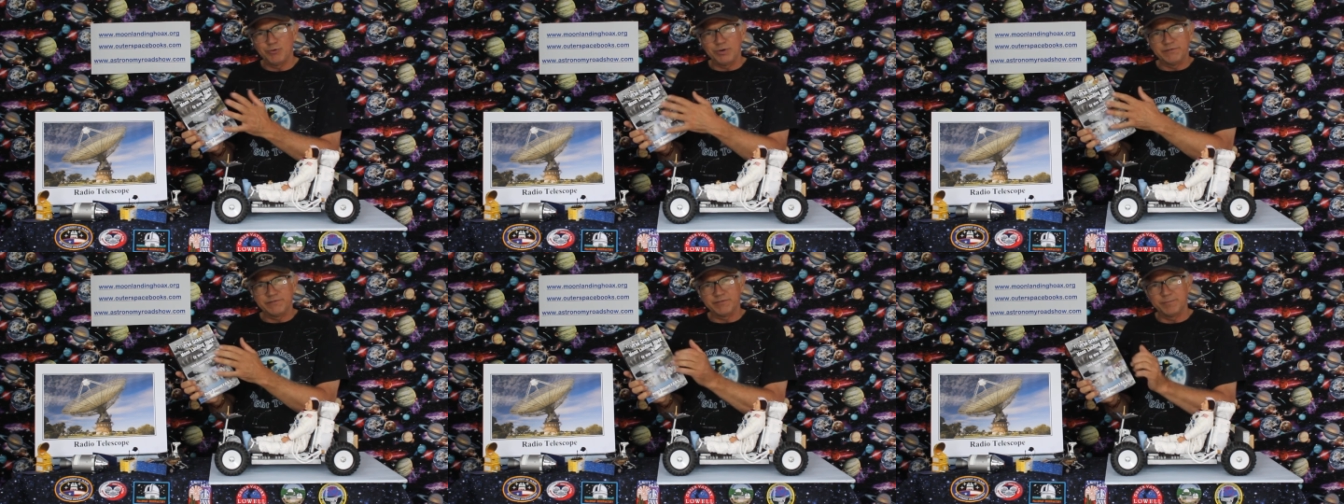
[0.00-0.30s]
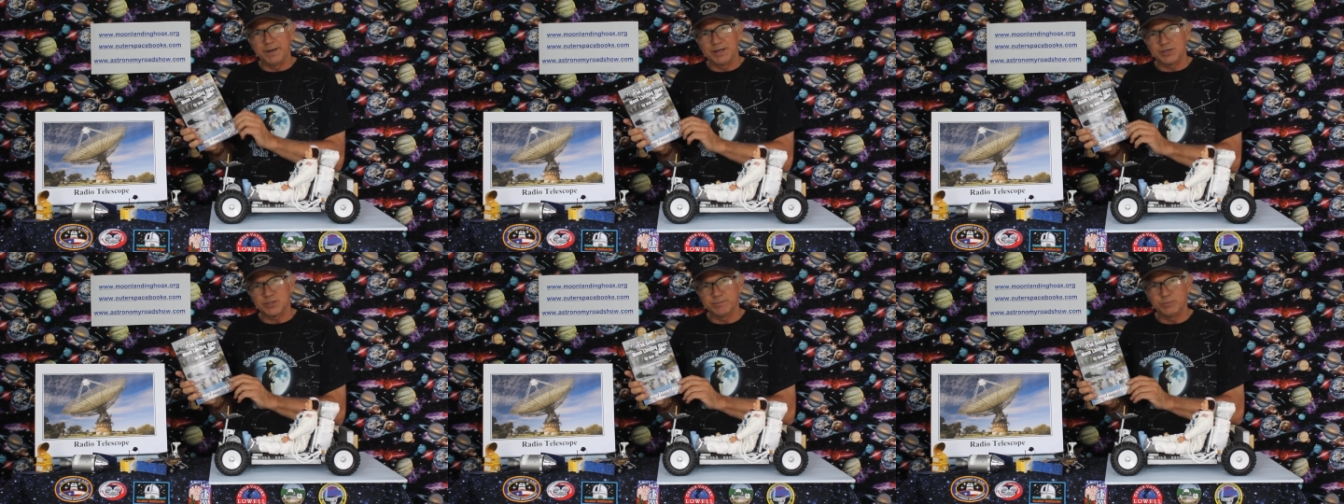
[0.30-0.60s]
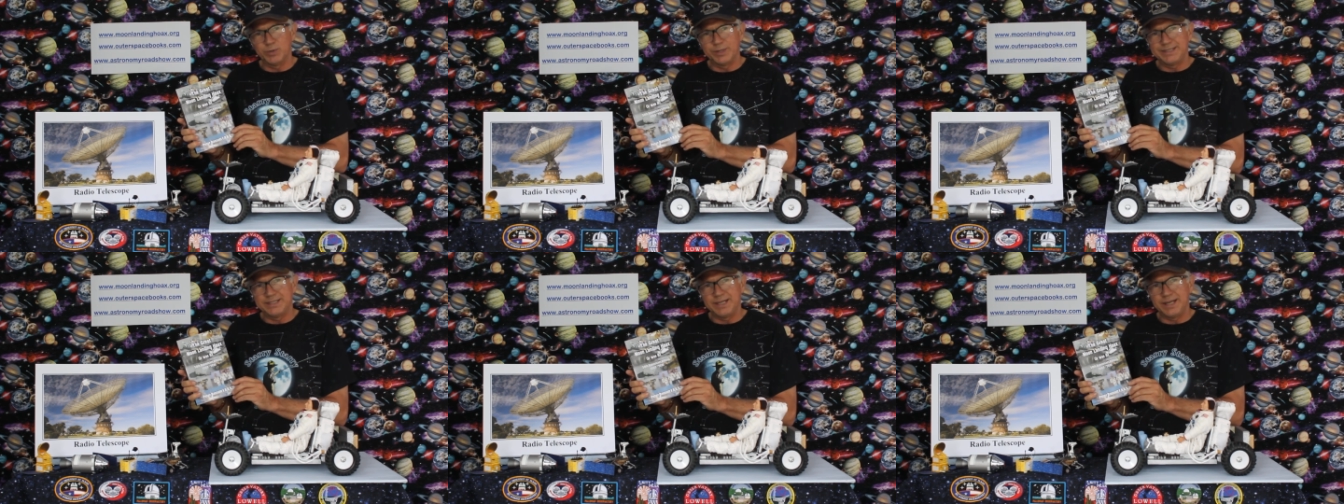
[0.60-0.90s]
information,
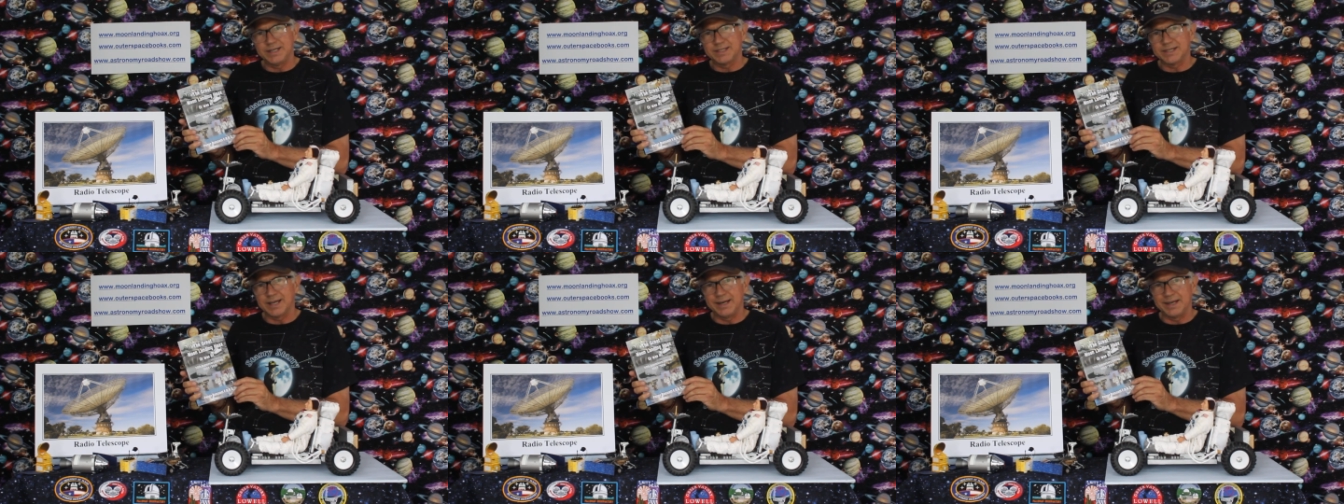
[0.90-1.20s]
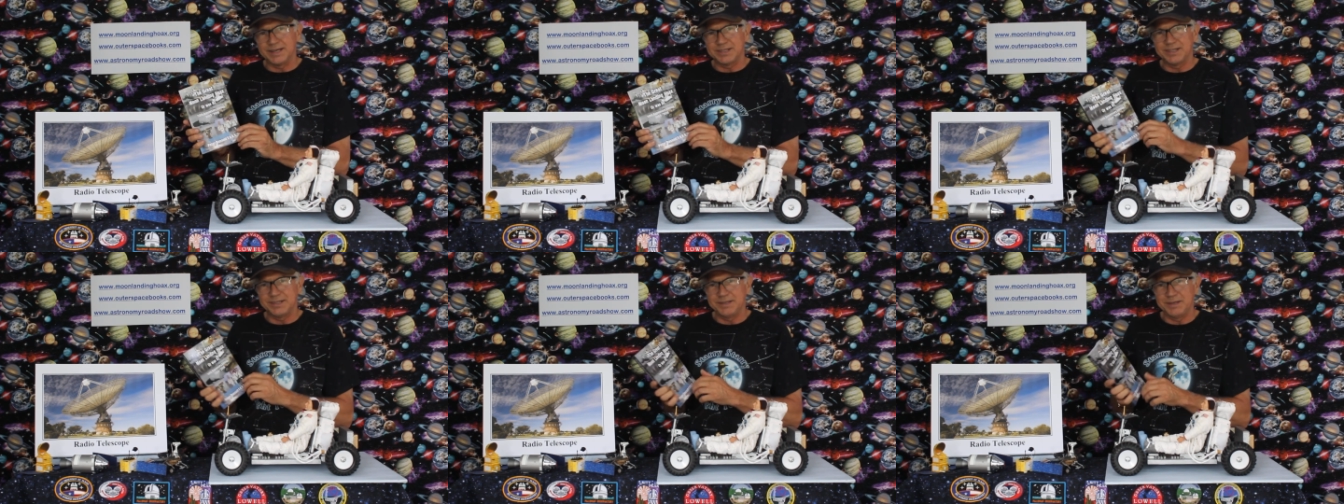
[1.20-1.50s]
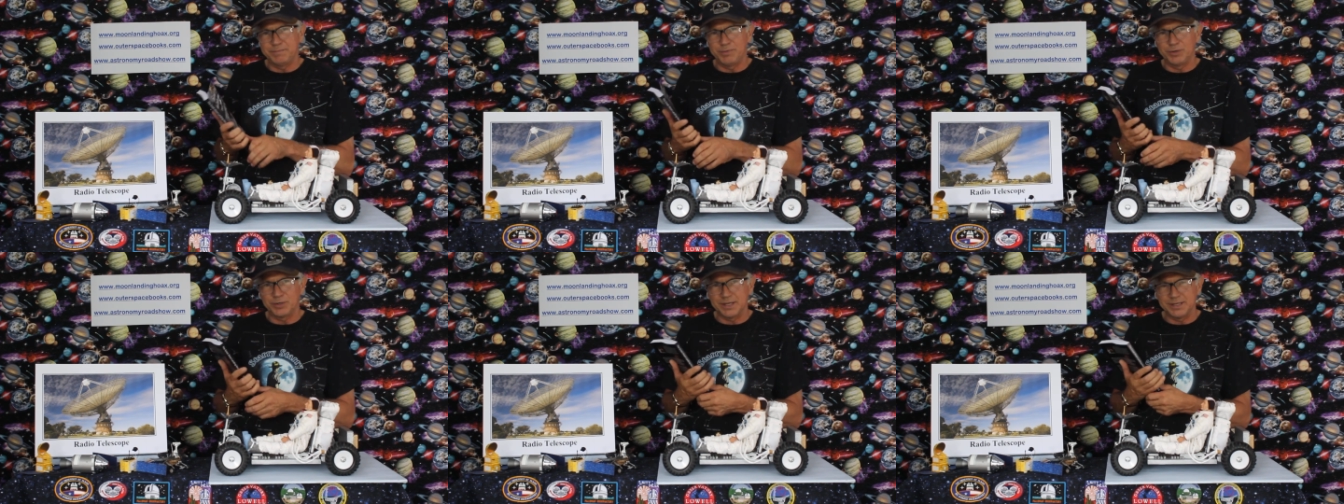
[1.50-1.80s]
more detail actually in the
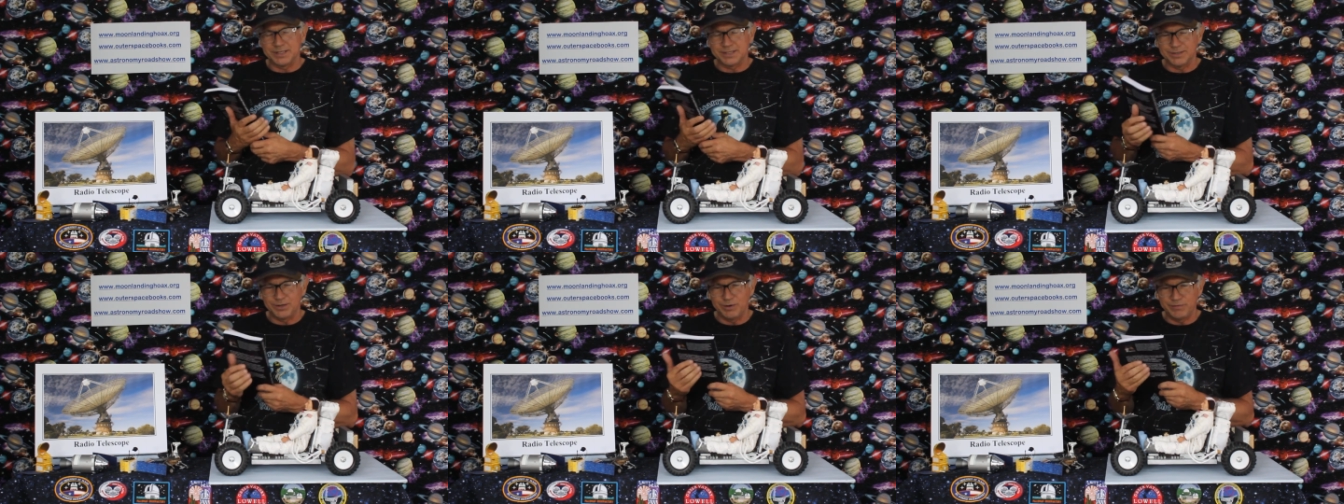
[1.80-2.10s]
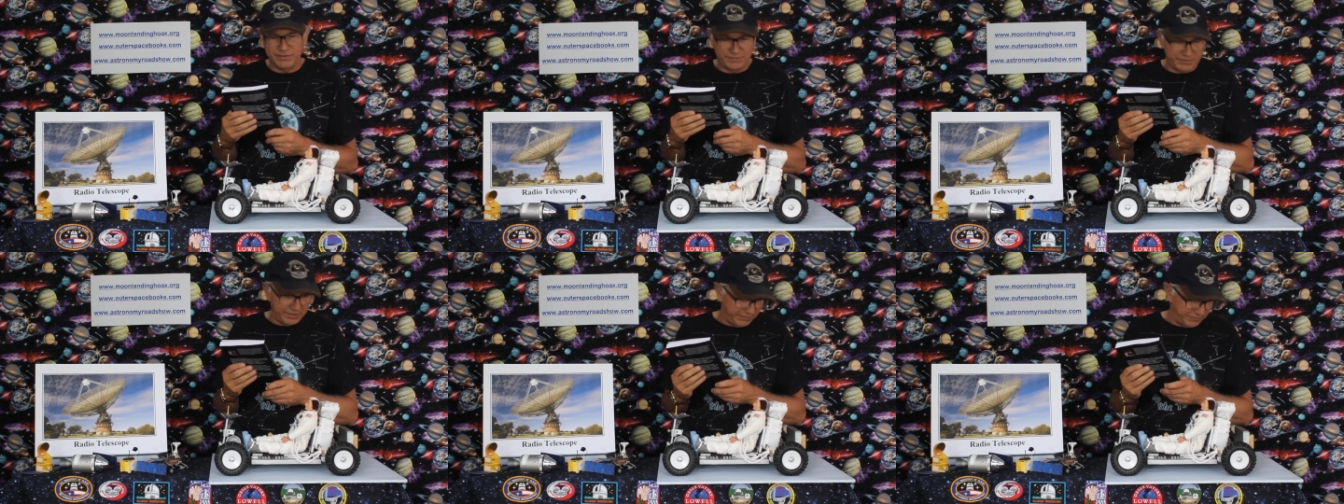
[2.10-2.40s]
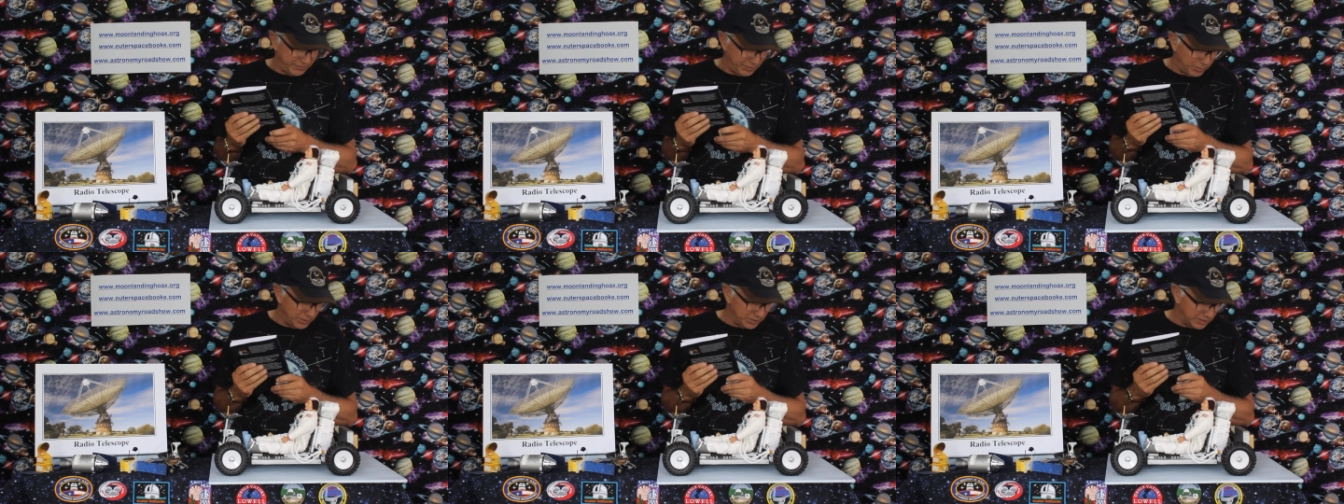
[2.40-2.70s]
book itself if you want